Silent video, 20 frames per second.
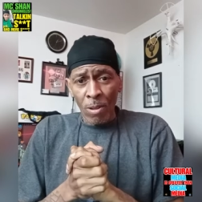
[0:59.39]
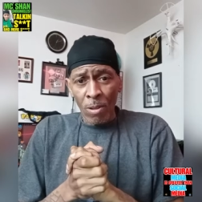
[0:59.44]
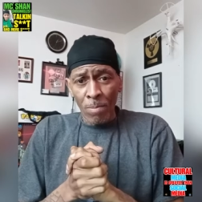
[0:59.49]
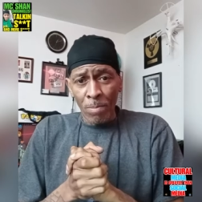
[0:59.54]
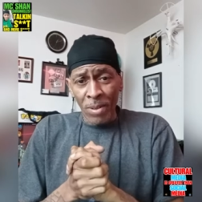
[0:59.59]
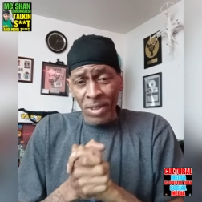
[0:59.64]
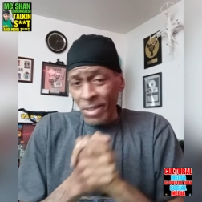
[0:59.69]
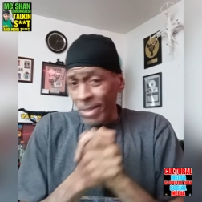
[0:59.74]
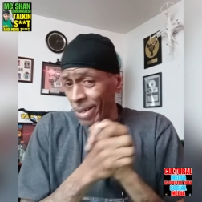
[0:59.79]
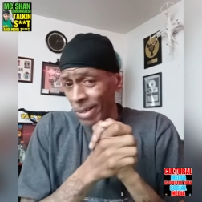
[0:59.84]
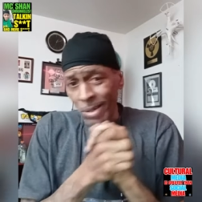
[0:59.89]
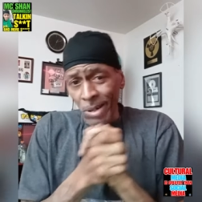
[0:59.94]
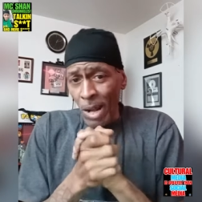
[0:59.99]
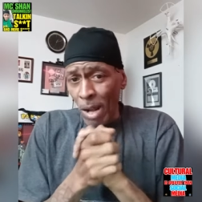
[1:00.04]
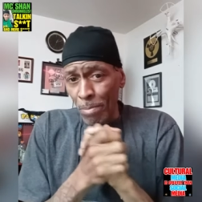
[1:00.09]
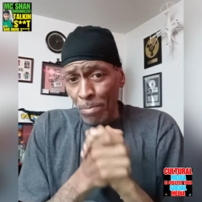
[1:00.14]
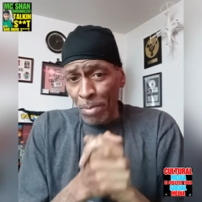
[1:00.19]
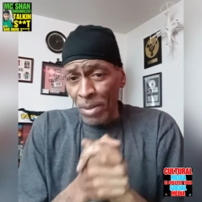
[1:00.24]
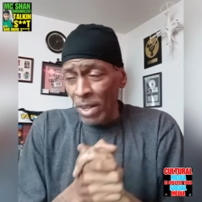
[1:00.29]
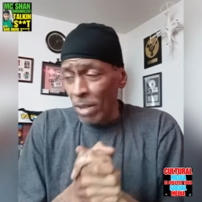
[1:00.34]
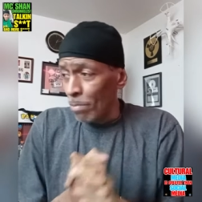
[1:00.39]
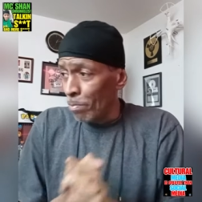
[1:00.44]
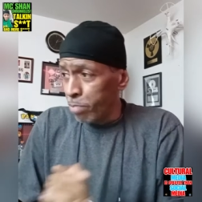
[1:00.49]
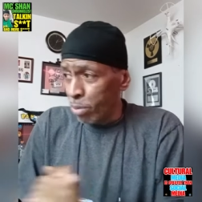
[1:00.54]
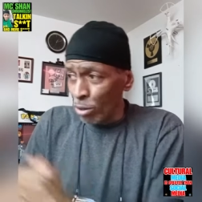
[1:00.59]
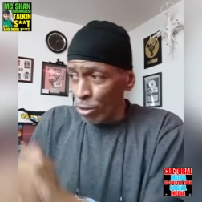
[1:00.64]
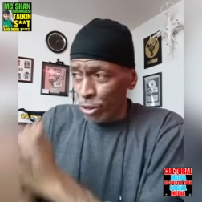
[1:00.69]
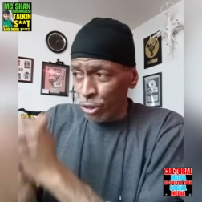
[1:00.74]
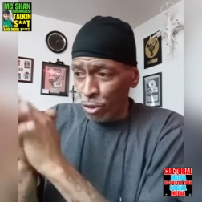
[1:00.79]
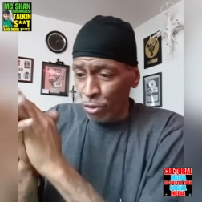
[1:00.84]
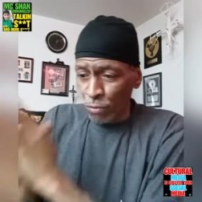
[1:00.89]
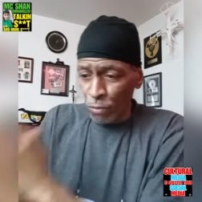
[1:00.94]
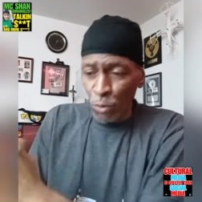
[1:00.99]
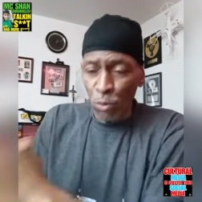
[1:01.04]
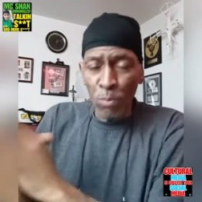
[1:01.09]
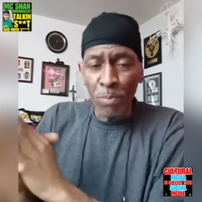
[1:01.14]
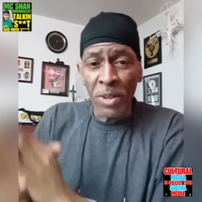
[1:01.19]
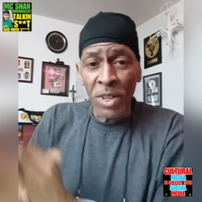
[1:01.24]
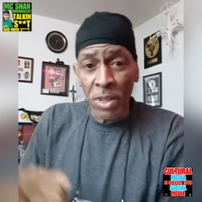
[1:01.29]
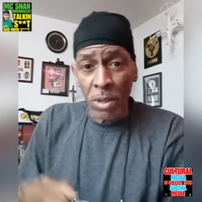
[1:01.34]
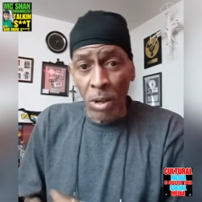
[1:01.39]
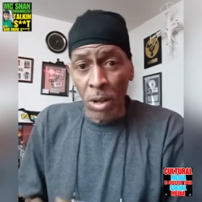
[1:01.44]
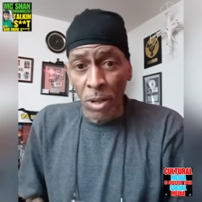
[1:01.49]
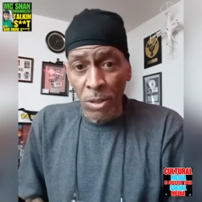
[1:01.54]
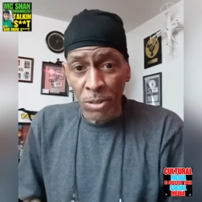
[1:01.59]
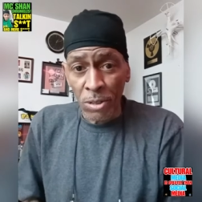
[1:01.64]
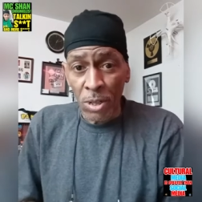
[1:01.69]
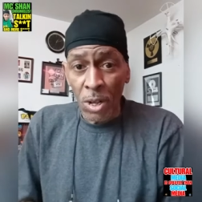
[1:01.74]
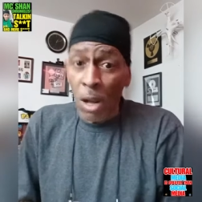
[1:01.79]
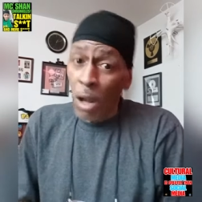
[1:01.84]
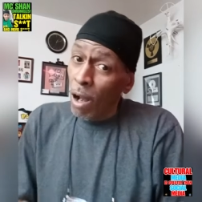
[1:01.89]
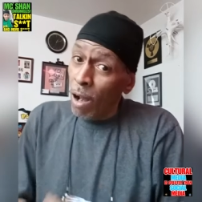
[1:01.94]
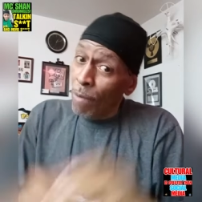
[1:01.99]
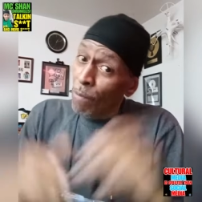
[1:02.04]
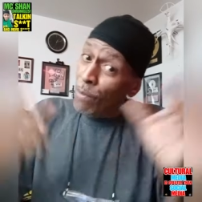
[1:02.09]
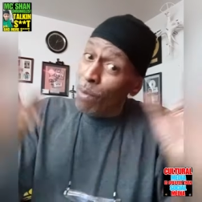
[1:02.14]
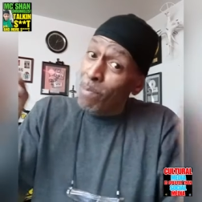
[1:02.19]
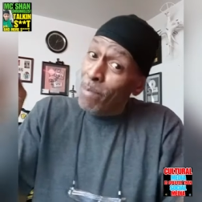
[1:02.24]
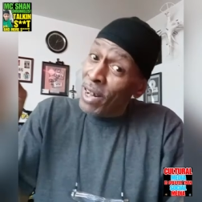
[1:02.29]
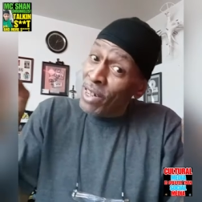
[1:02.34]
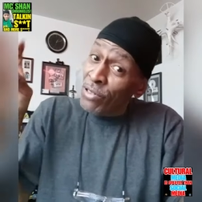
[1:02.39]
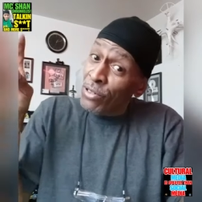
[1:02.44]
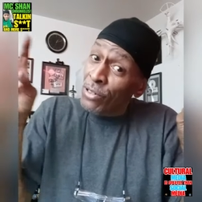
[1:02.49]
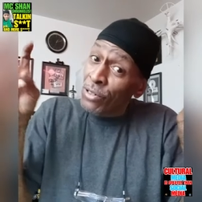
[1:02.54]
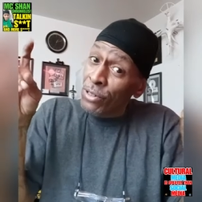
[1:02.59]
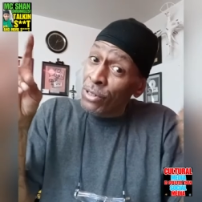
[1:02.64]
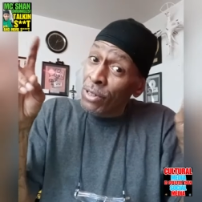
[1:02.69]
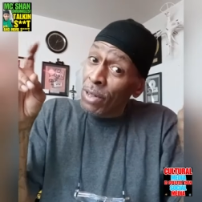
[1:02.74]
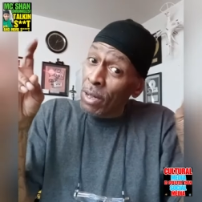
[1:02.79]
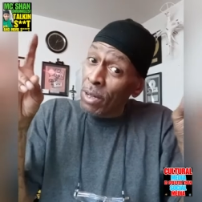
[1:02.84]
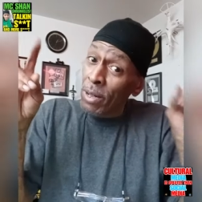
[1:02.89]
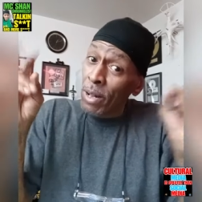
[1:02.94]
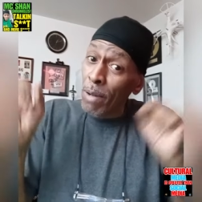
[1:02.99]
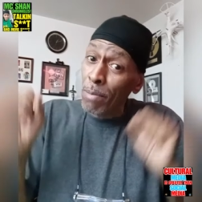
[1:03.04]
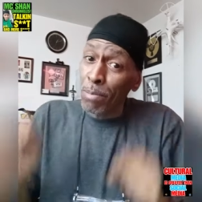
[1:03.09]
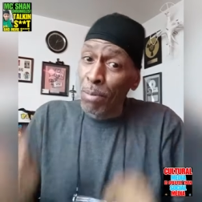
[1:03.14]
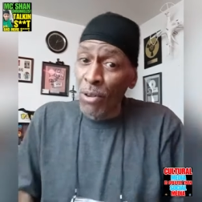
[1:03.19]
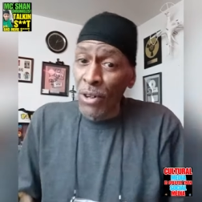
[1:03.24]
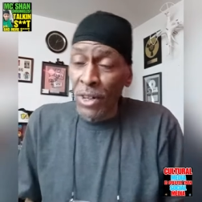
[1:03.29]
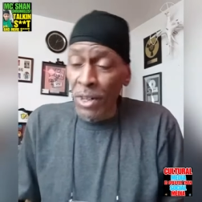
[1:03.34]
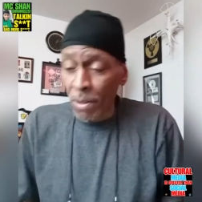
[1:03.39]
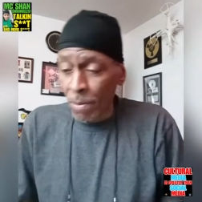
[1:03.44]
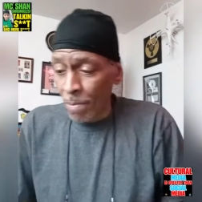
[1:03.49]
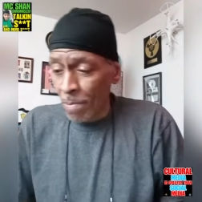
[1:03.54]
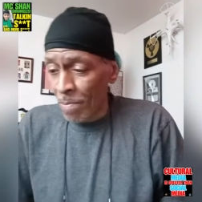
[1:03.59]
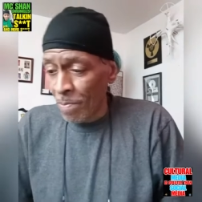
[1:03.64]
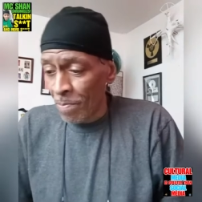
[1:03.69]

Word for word: But they're not being pushed through because of the message that they bring.